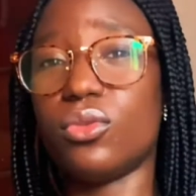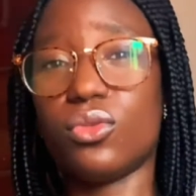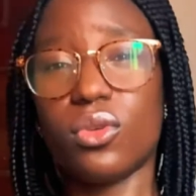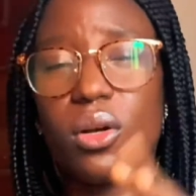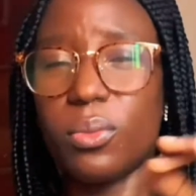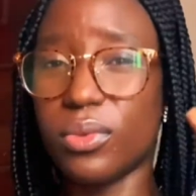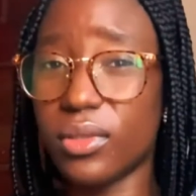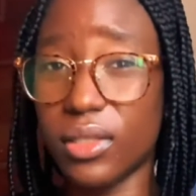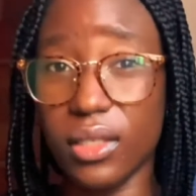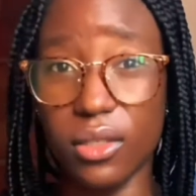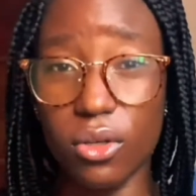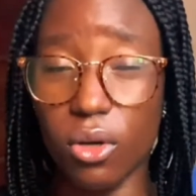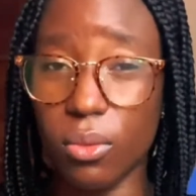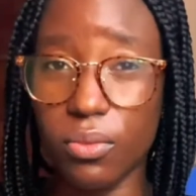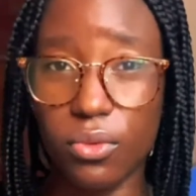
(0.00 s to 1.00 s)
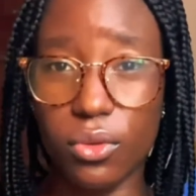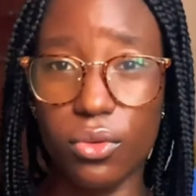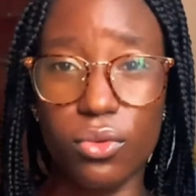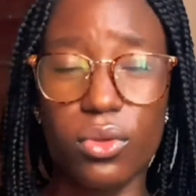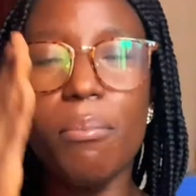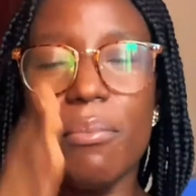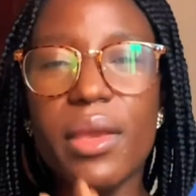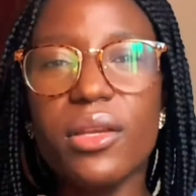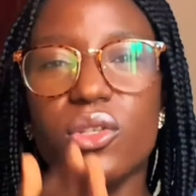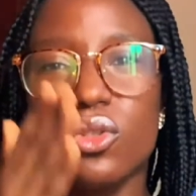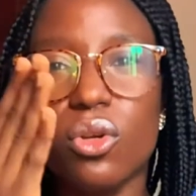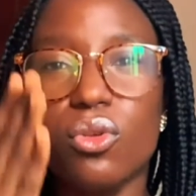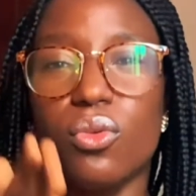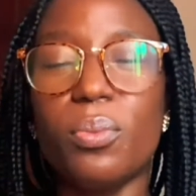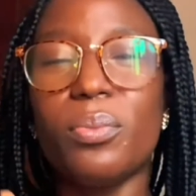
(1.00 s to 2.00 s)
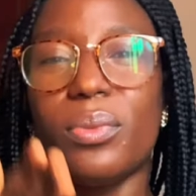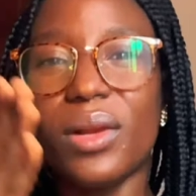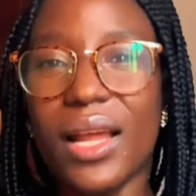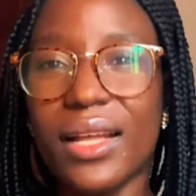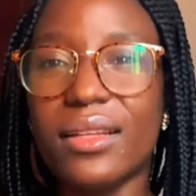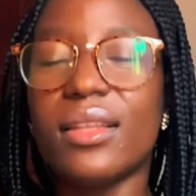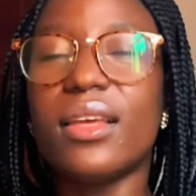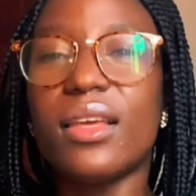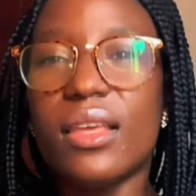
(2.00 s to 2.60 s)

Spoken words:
school, I'll put the link up for you. Make sure you plan.